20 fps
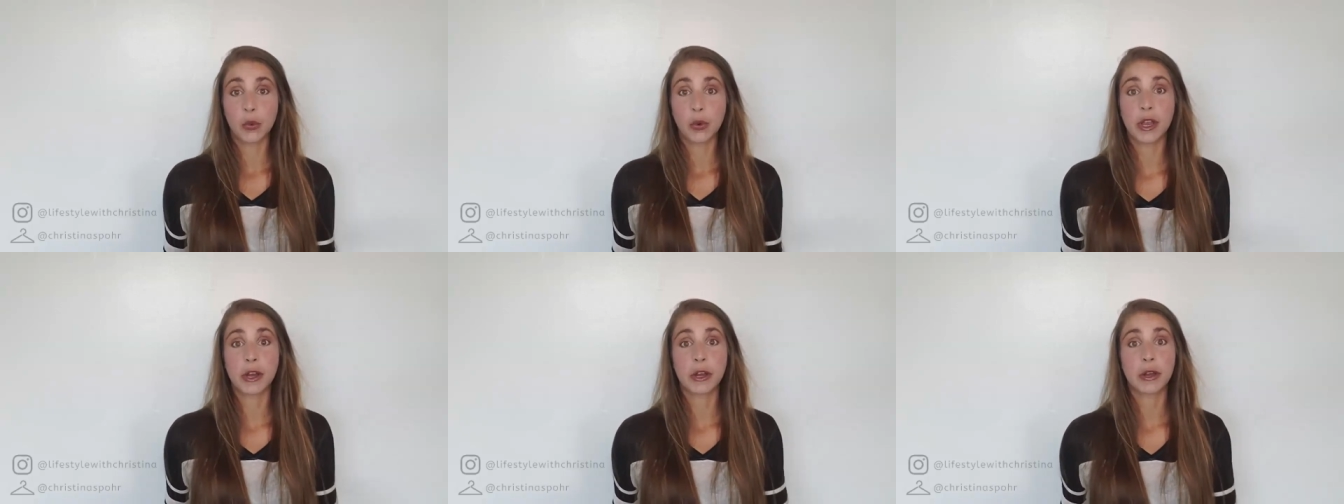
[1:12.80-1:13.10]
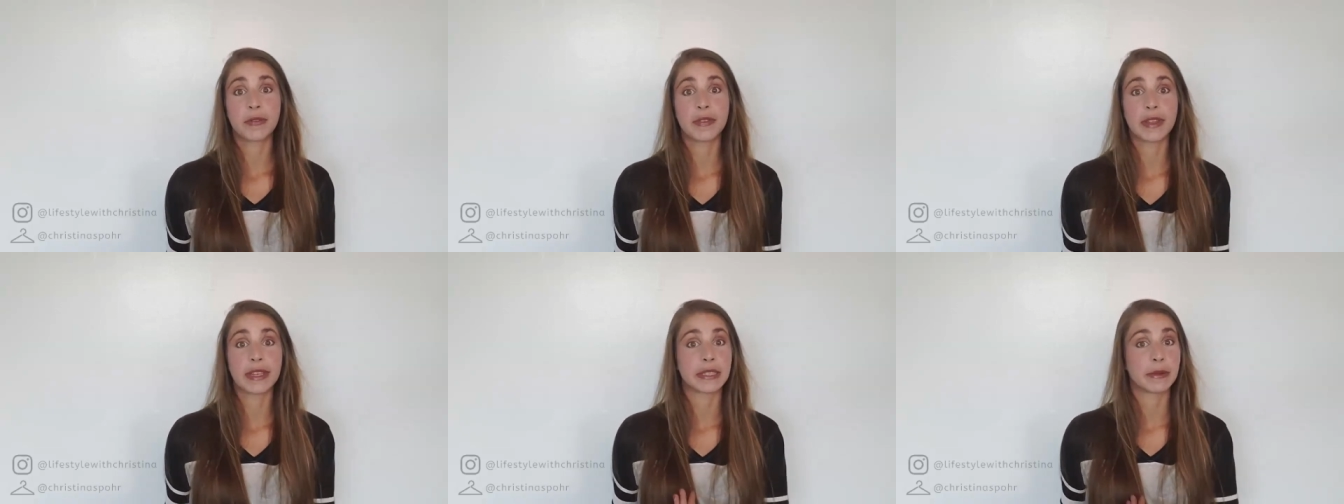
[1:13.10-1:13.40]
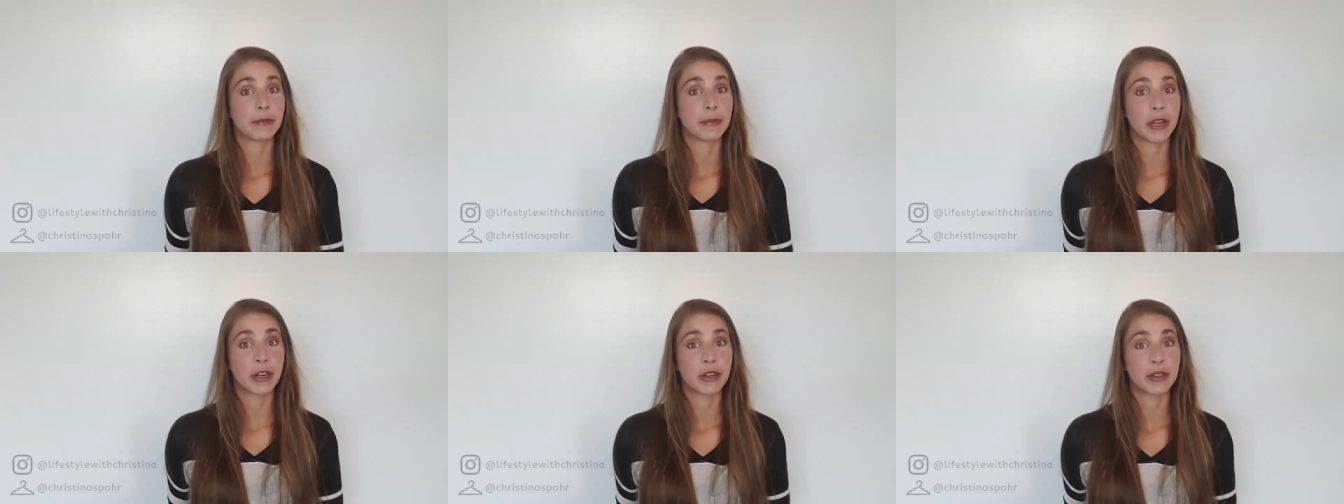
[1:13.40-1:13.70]
One,
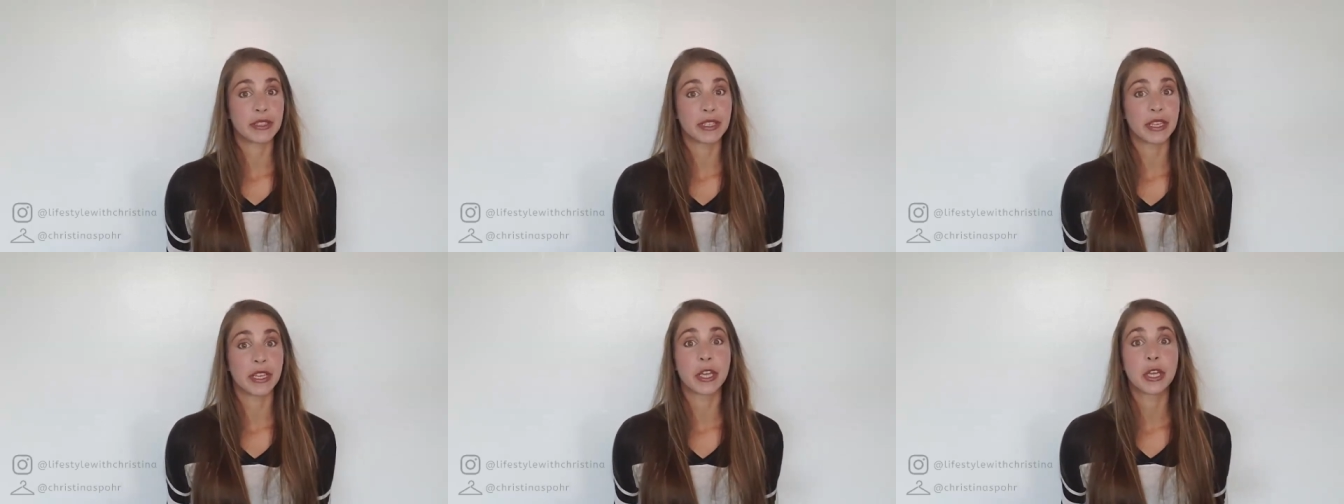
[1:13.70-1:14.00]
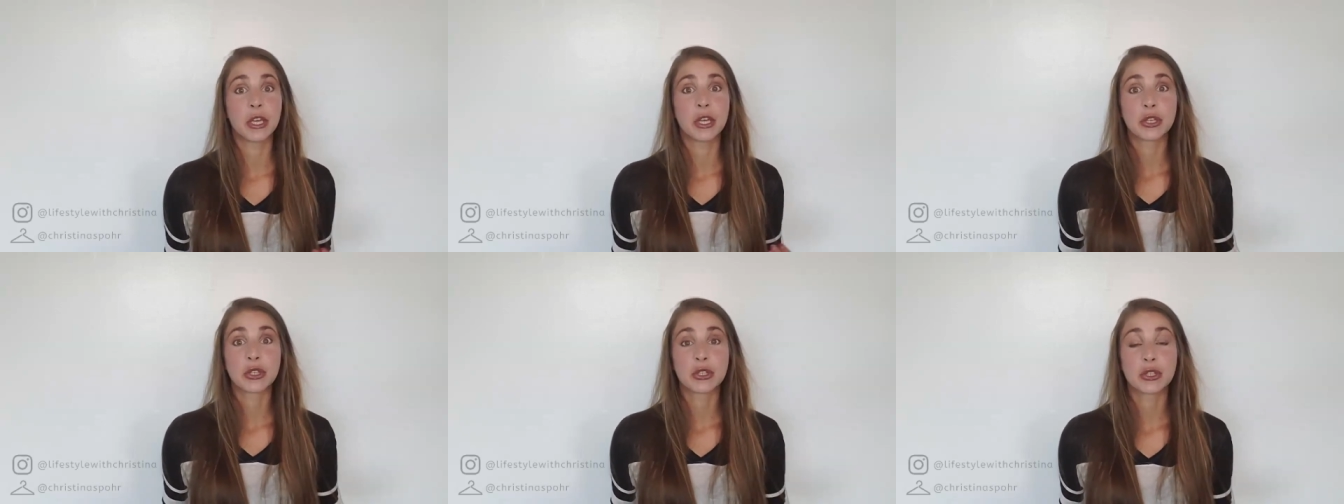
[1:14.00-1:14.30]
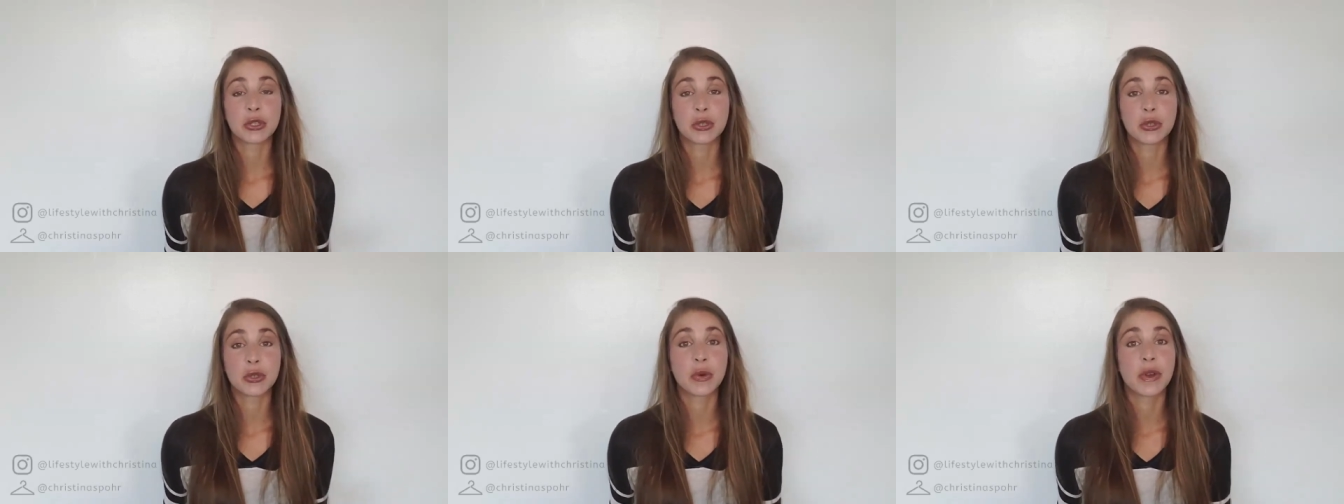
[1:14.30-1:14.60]
that's embarrassing.
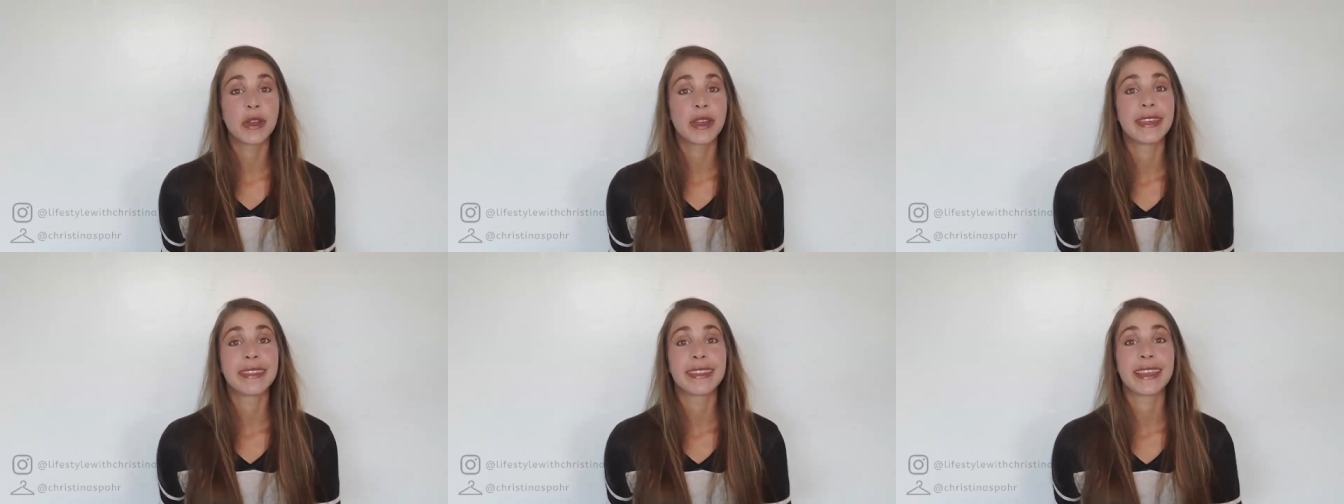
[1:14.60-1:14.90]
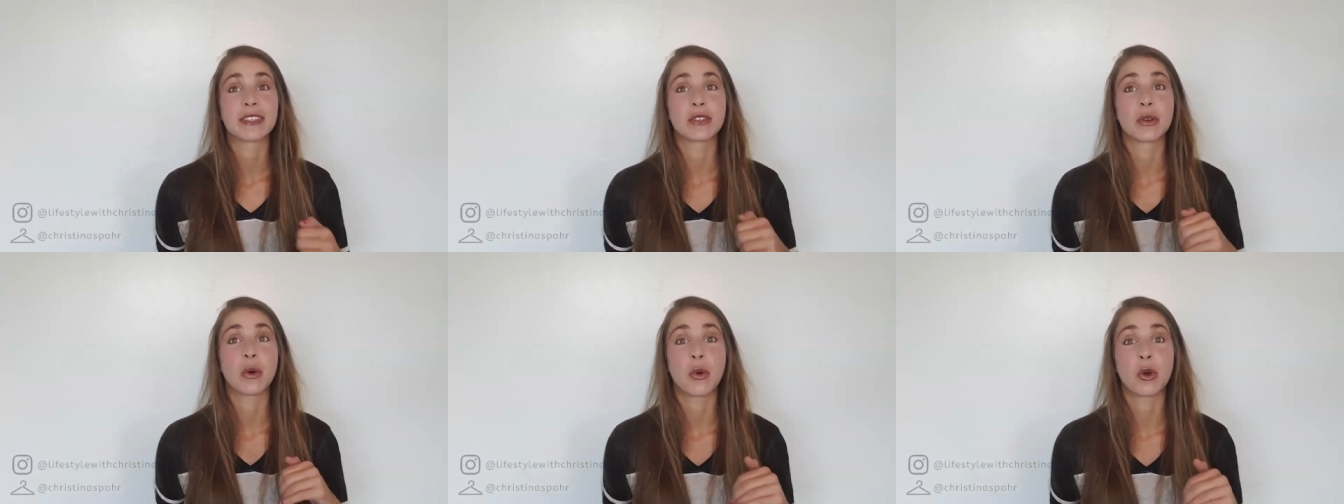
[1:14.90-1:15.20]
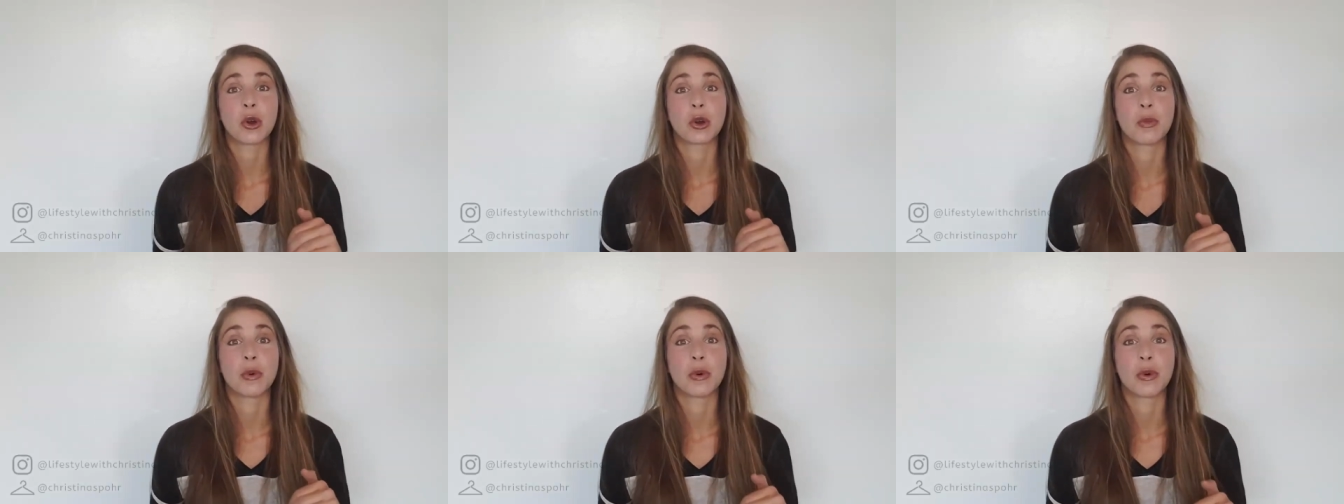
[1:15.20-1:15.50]
Two, that's
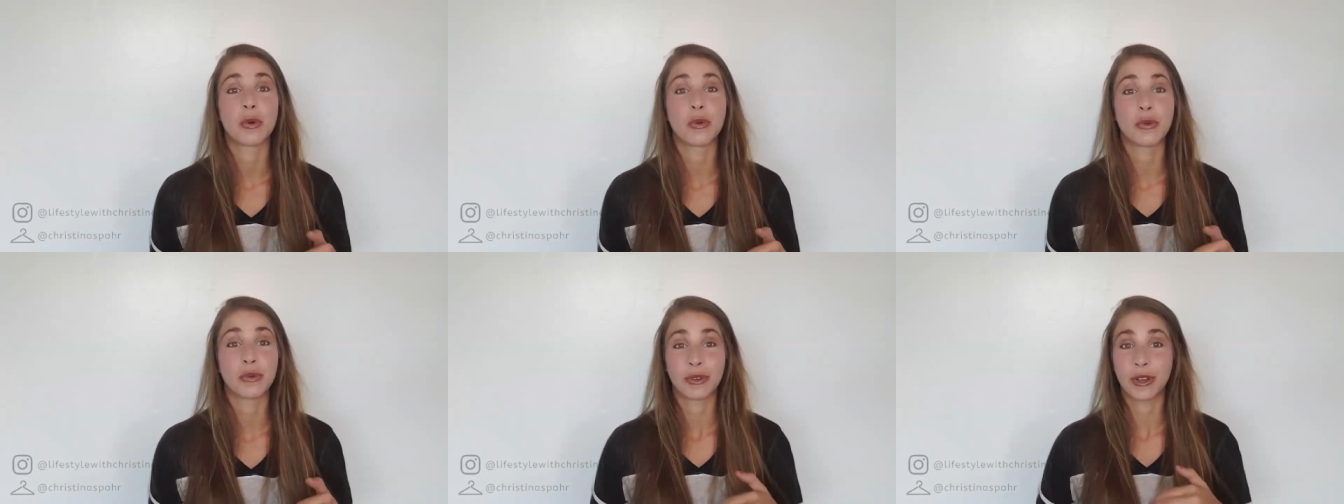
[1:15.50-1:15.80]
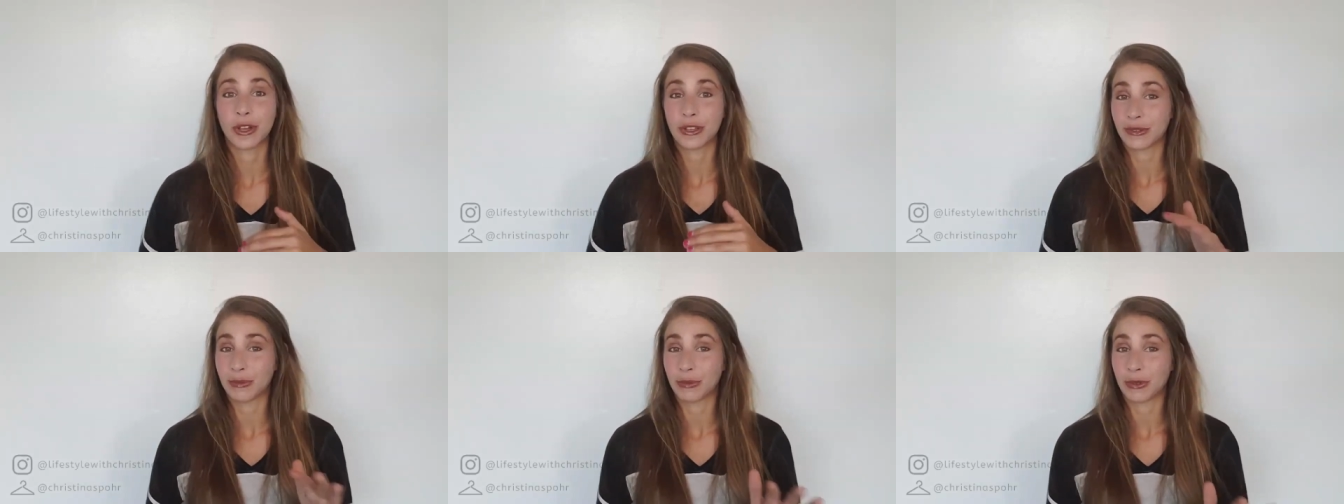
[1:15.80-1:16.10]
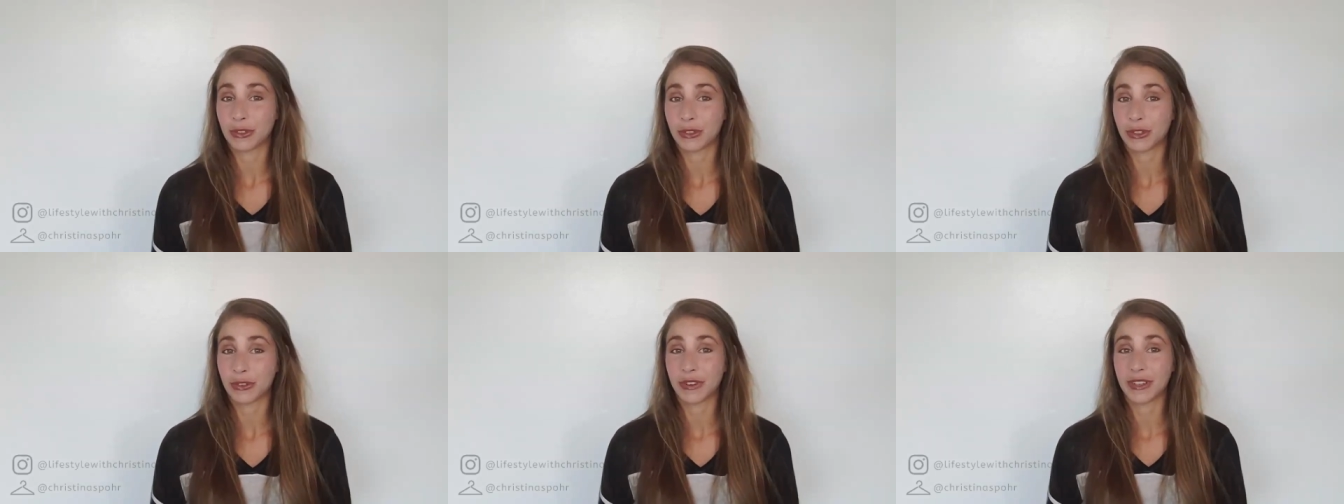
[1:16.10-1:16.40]
horrible
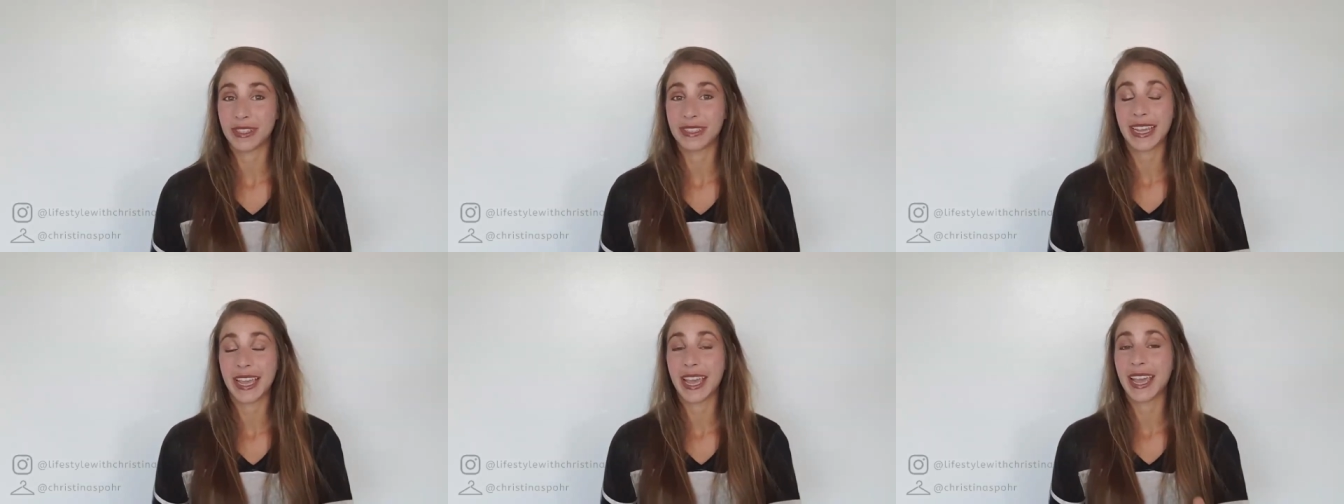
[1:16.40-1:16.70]
customer service.